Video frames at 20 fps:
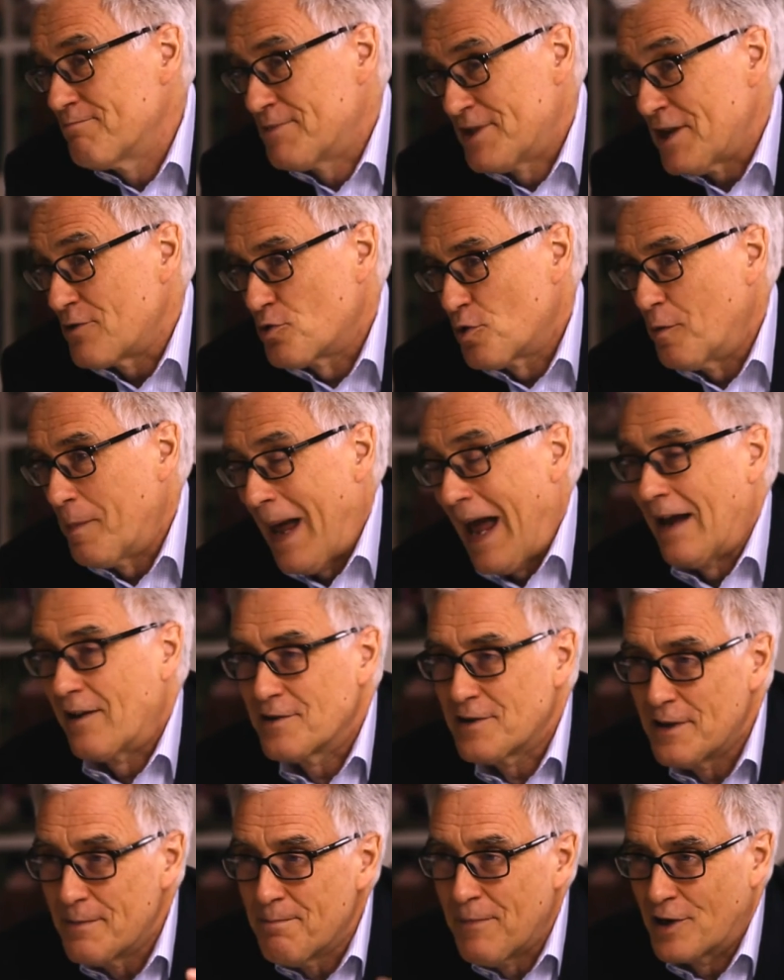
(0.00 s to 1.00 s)
central
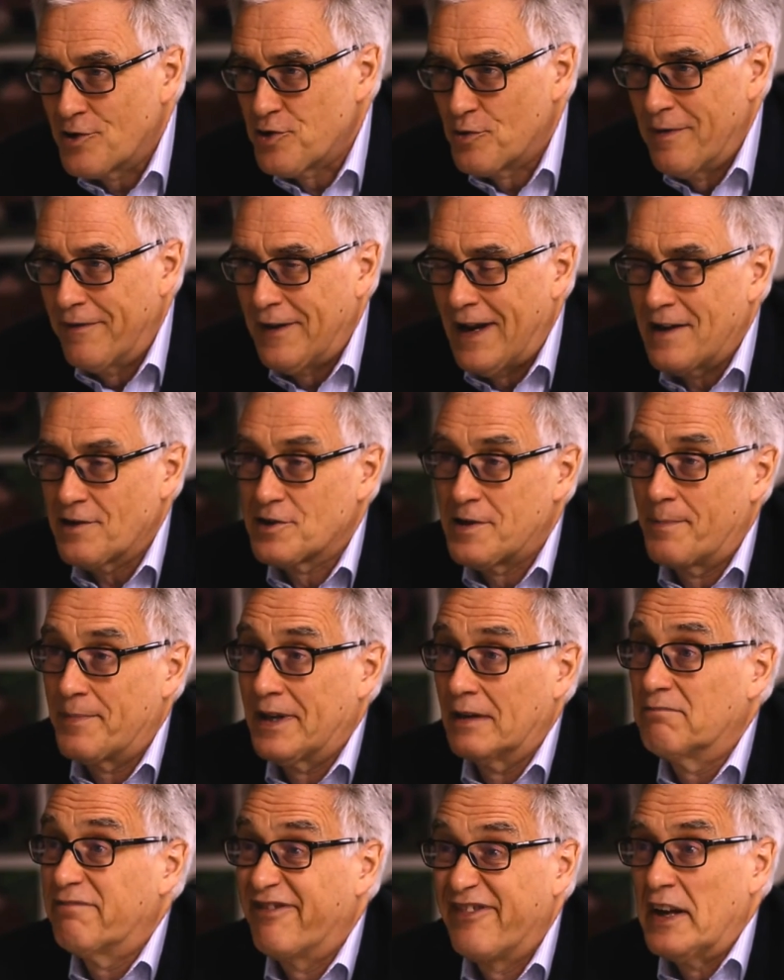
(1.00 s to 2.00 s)
banks, it must reflect
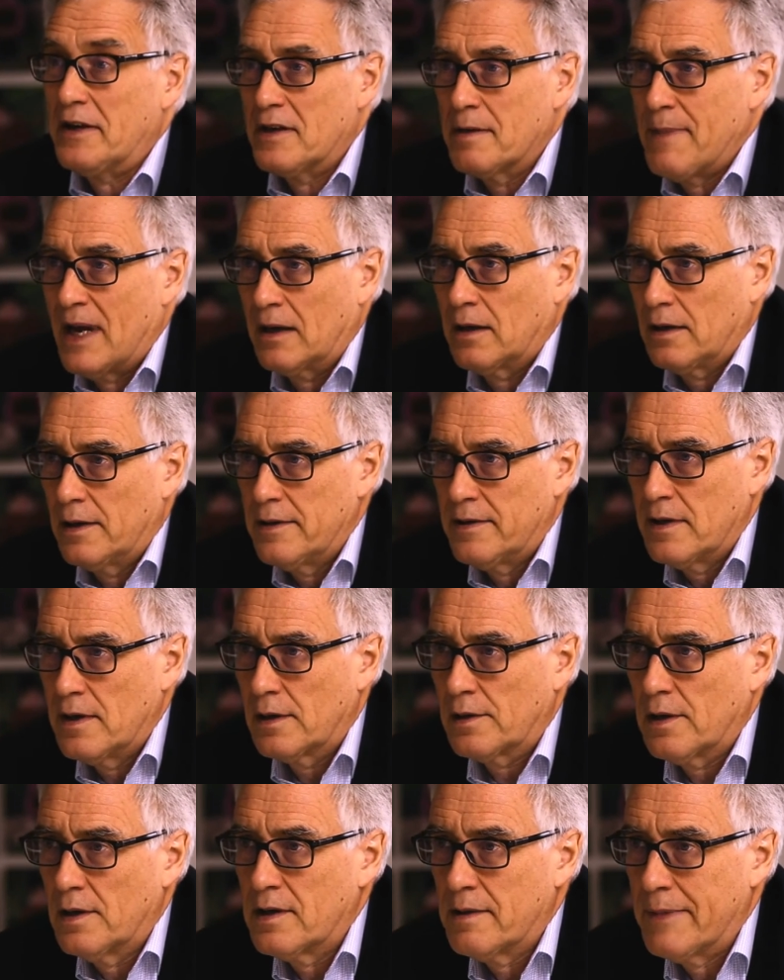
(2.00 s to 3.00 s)
something fundamental in
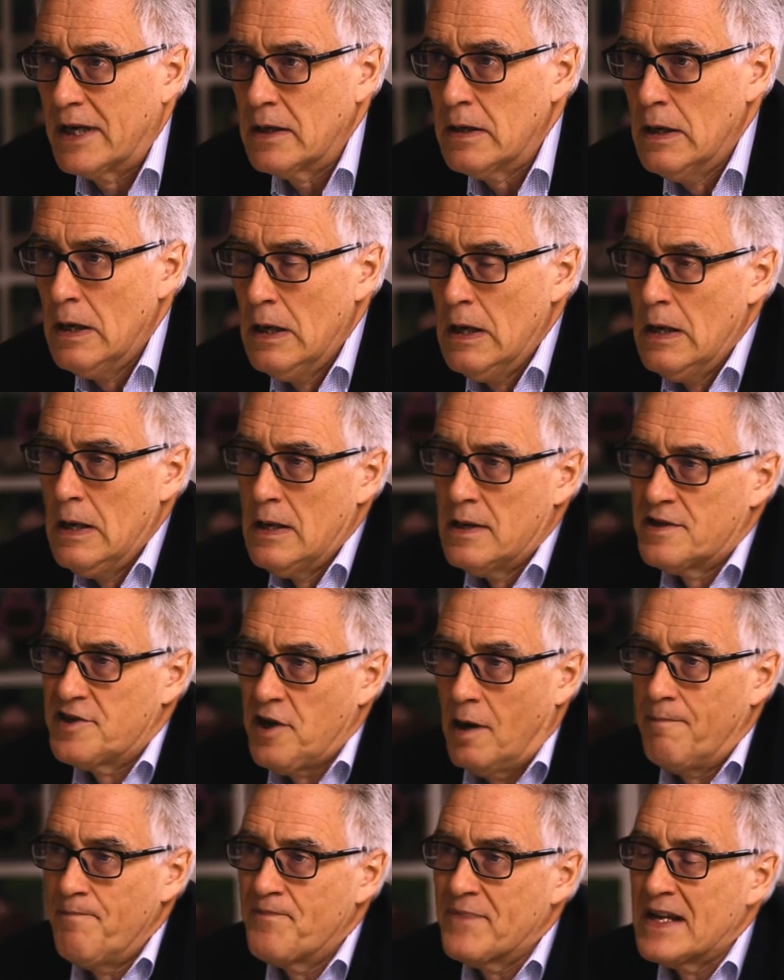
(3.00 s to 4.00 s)
the economy,
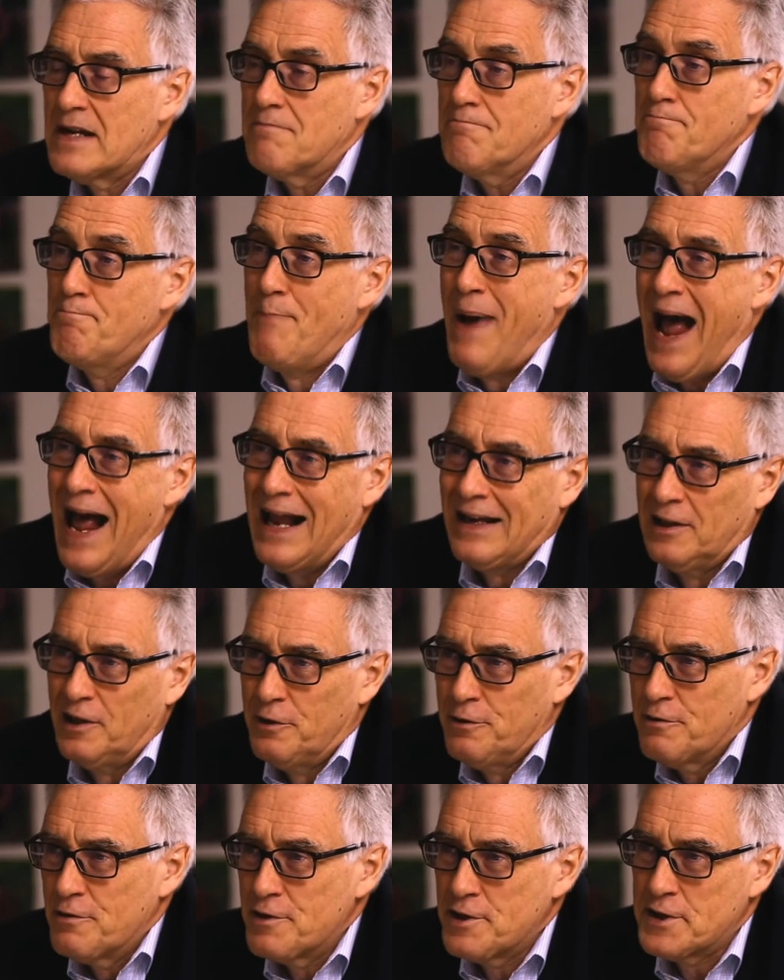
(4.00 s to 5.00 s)
some
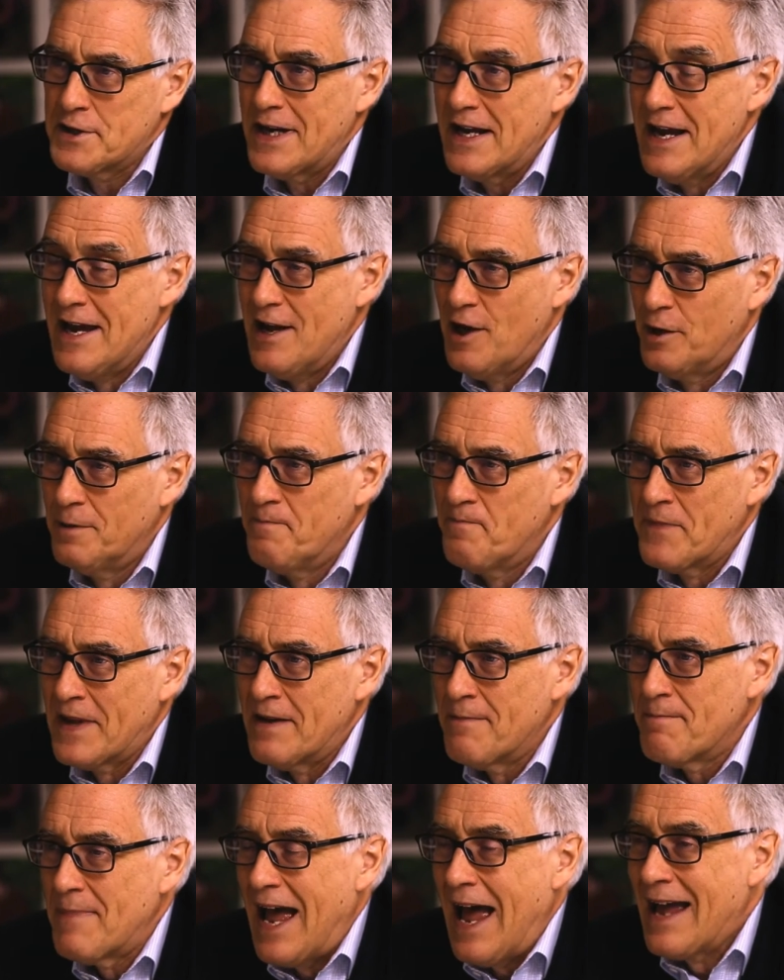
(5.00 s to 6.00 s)
balance in
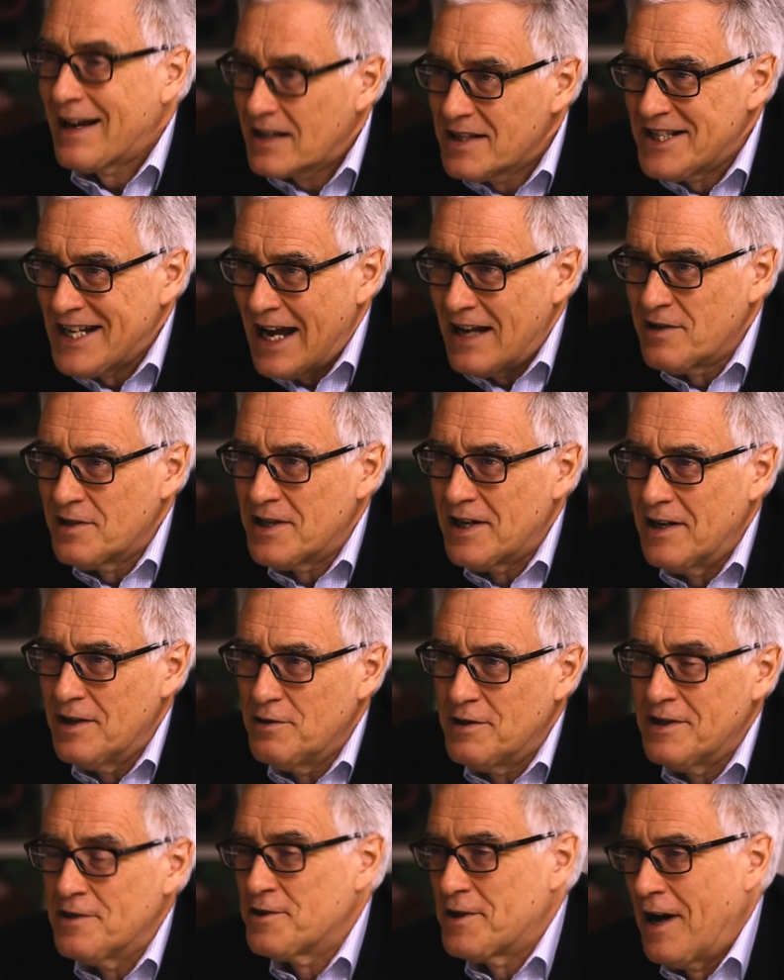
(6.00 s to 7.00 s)
ex ante
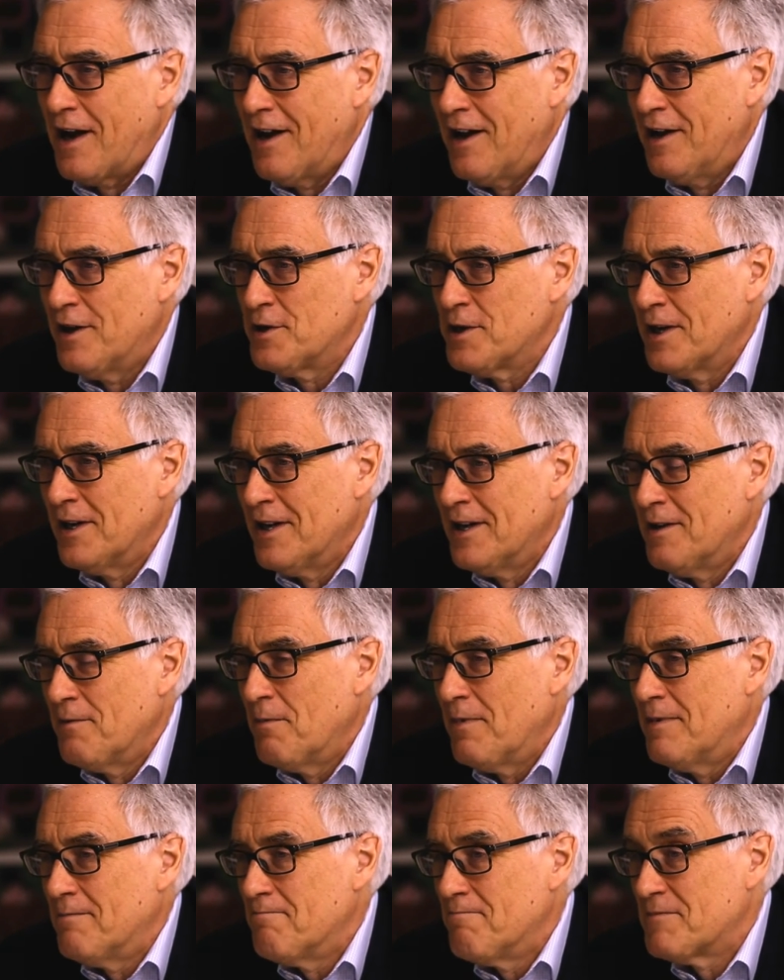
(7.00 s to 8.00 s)
desired
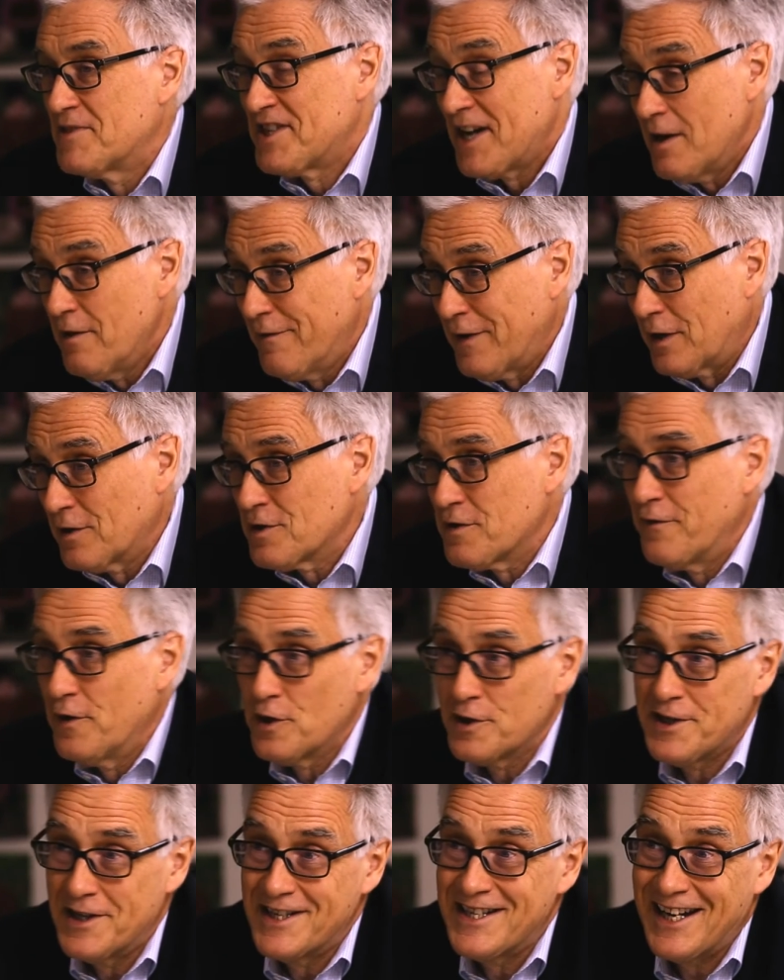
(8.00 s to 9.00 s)
savings
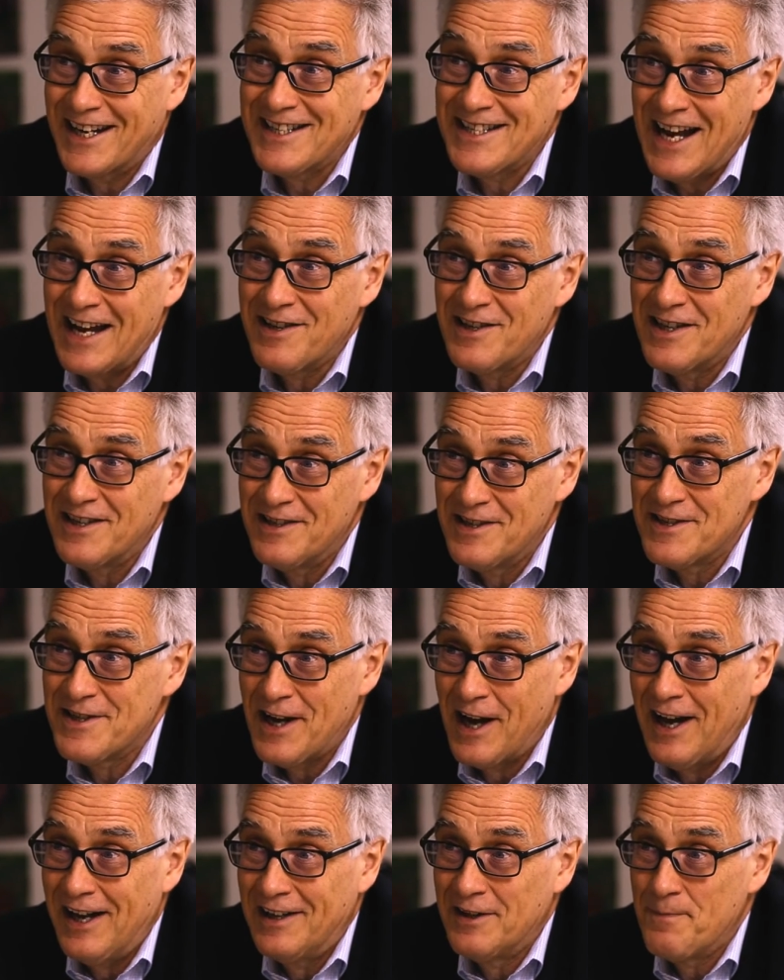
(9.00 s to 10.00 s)
versus ex ante
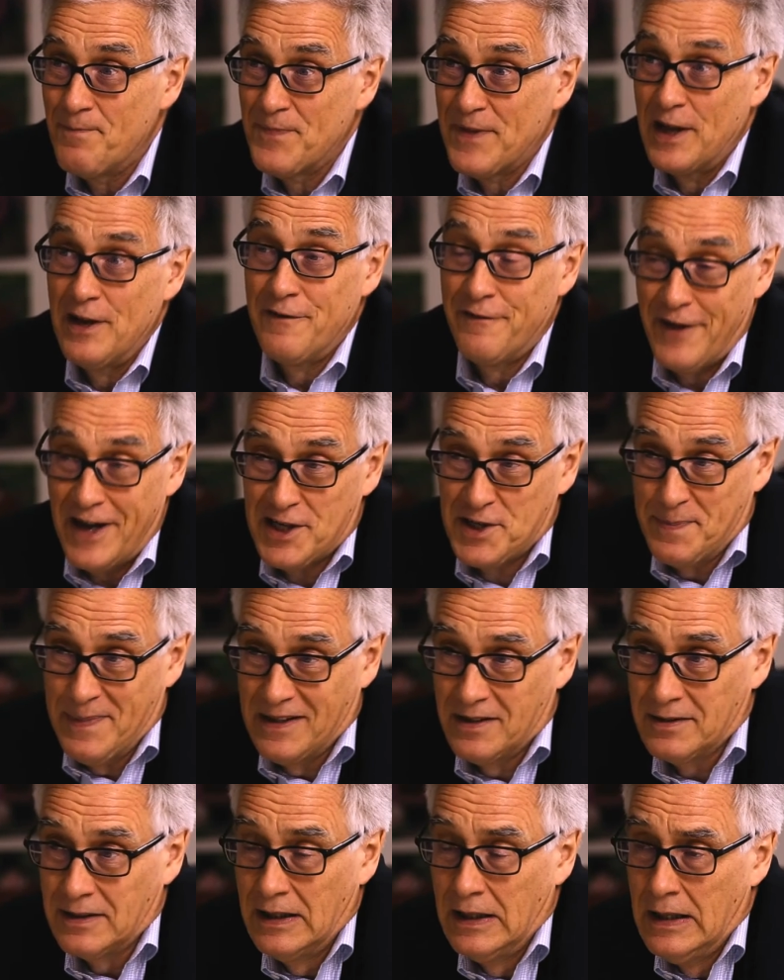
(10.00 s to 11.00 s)
desired
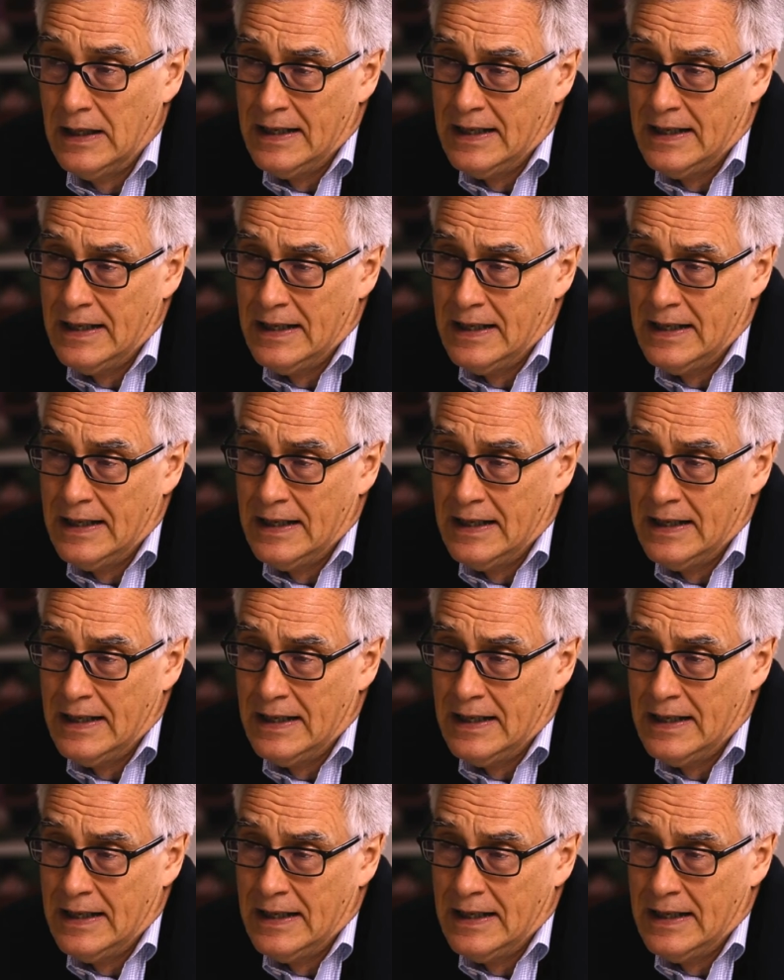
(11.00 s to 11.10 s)
investment.